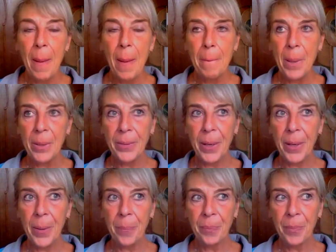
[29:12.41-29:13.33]
But
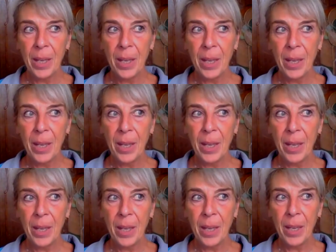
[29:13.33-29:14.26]
they
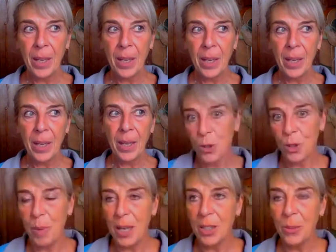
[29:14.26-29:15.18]
don't have the confusion,
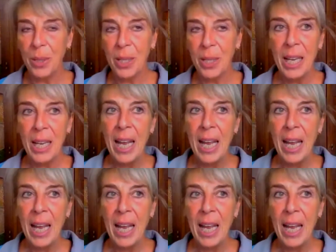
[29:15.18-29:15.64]
by the way,